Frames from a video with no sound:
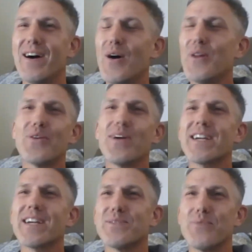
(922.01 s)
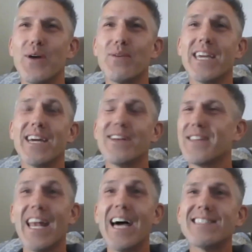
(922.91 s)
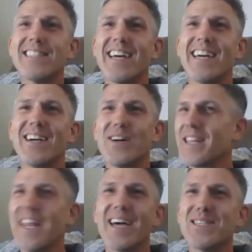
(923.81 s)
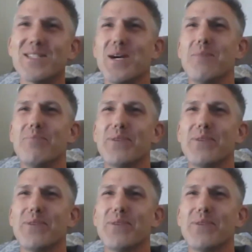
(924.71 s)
all the records we all get on the last day on the last jump.